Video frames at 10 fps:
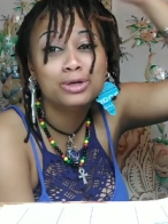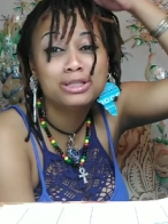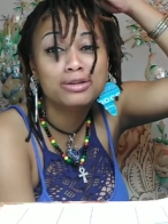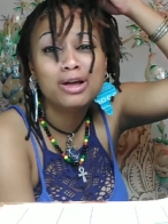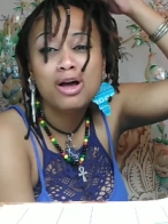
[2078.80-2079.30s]

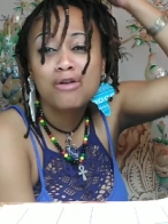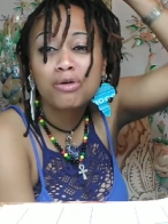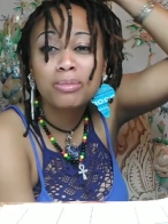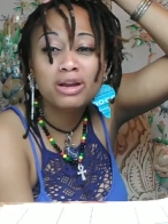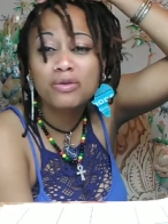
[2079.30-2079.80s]
reason
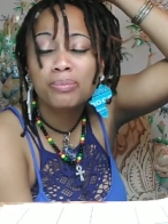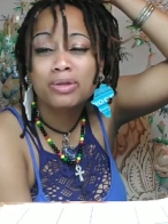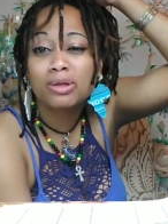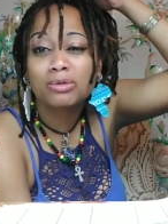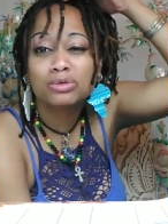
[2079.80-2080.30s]
for me to even
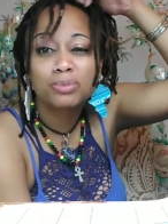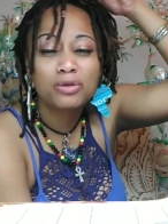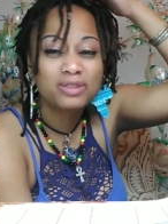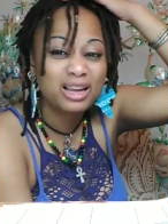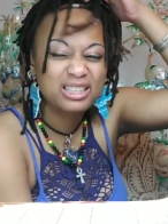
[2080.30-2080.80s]
put those
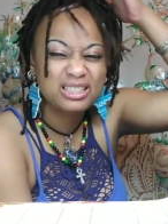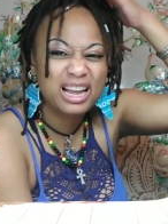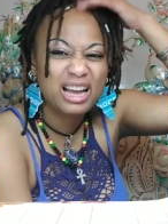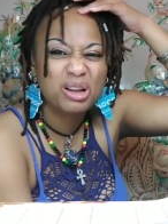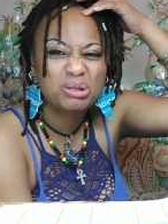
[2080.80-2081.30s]
birthdays
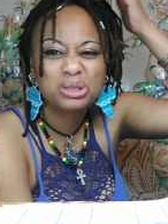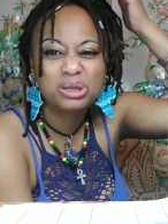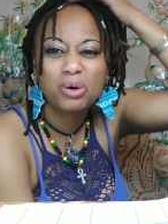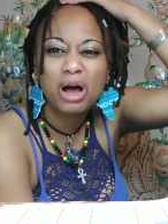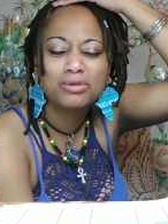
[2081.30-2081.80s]
down.
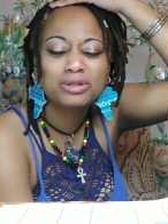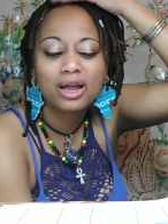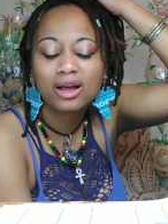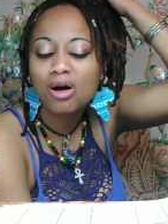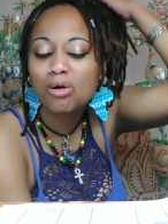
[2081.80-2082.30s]
So I was
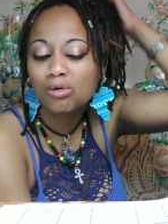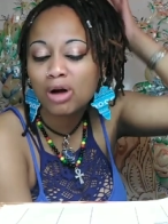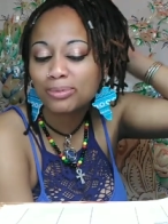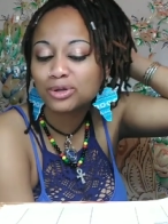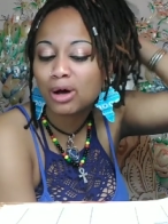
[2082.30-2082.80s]
like, oh,
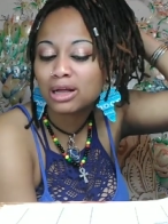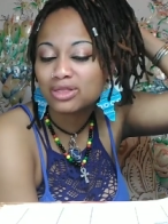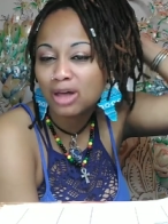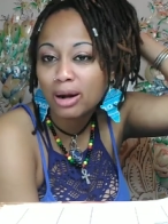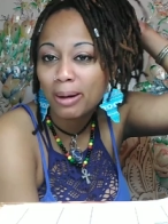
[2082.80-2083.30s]
crap. So I
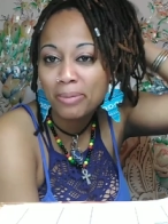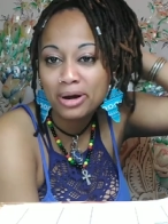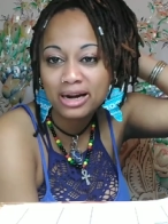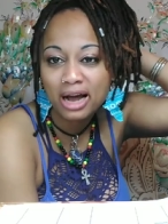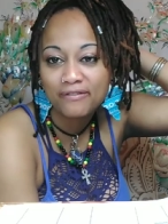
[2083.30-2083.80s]
thought about
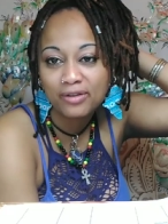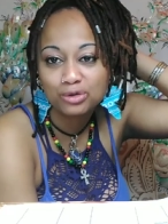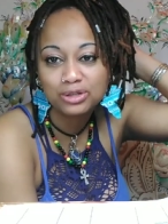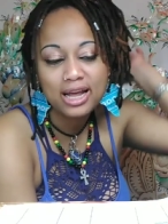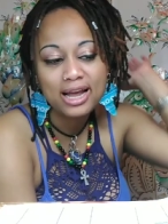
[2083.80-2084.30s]
put it down
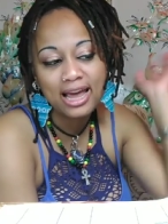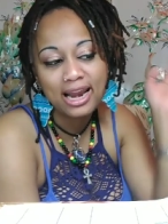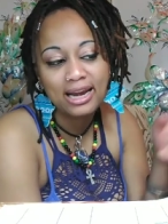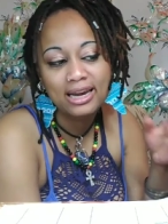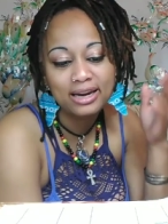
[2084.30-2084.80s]
first, and
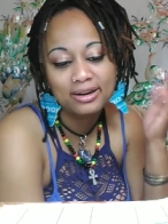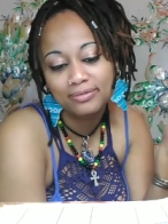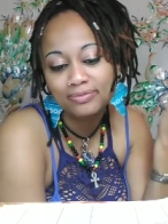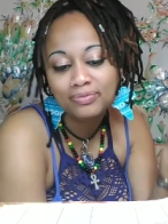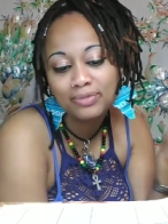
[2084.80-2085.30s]
I
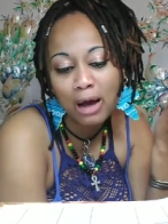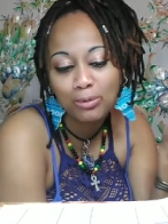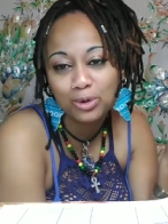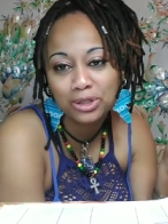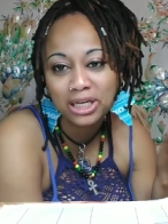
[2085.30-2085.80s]
didn't. I
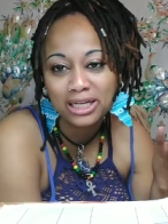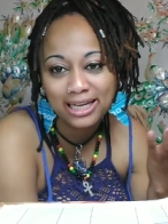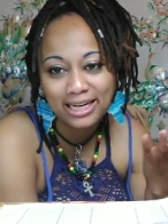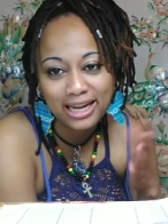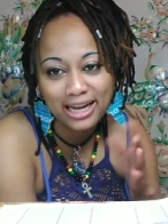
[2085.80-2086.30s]
was going to say that
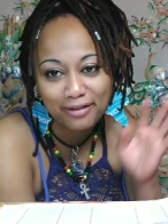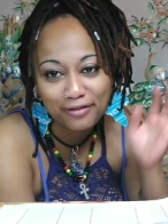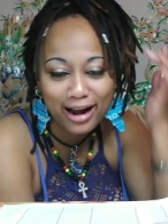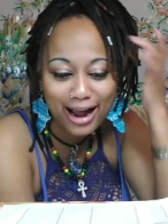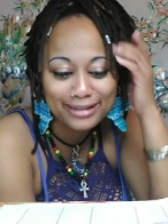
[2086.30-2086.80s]
at the end. I
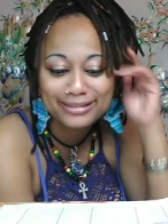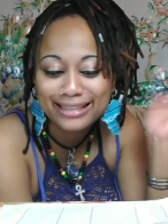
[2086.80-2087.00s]
forgot.